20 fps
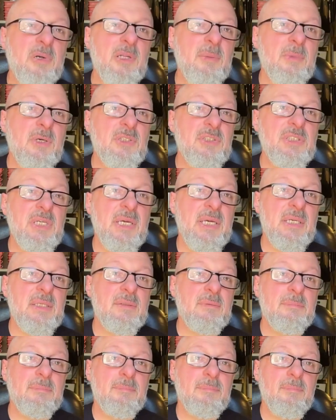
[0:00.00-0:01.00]
much it.
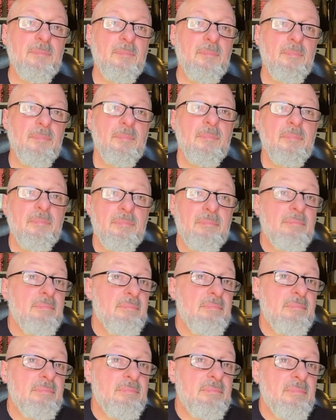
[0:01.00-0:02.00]

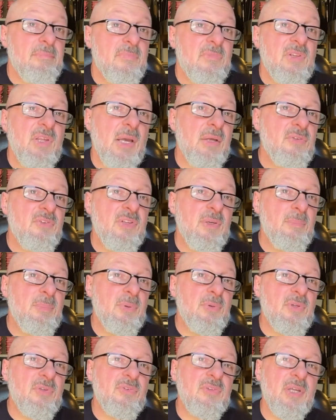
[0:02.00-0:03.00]
Sounds simple,
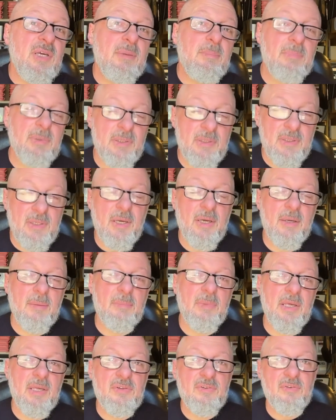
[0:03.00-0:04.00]
doesn't it? But
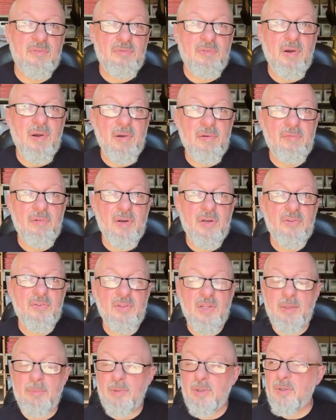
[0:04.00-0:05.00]
it's a very, very
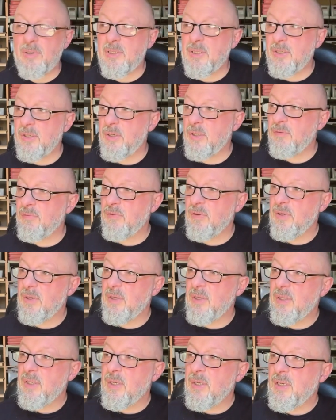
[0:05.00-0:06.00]
steep learning curve.
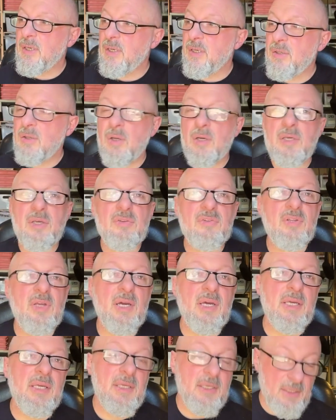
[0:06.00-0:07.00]
Like I
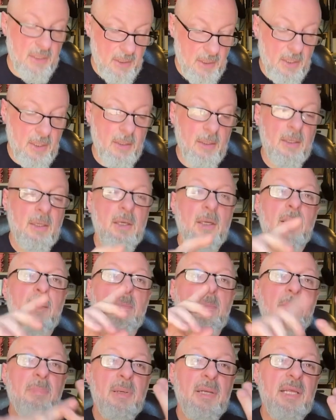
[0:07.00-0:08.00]
say,
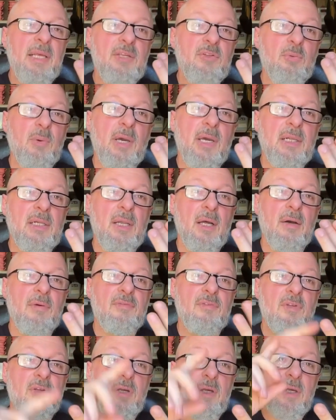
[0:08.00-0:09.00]
please wear
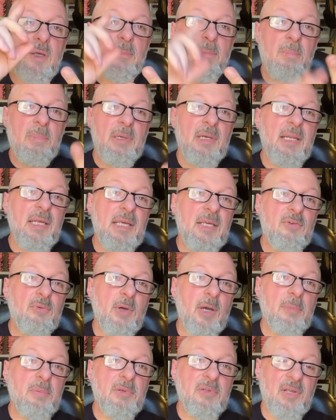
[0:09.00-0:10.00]
gloves, please
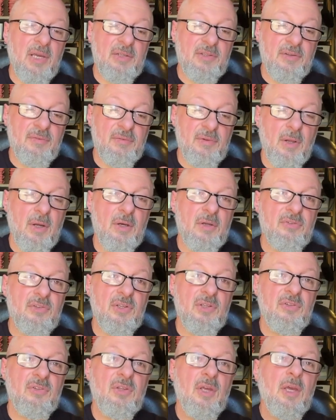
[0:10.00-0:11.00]
wear protective
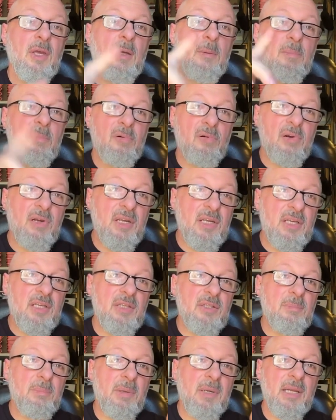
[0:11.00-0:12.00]
glasses,
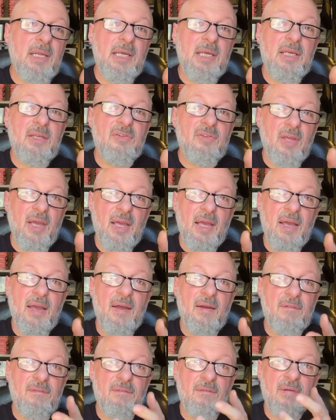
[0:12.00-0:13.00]
please
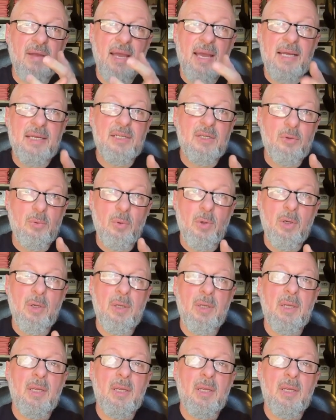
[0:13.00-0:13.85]
have adequate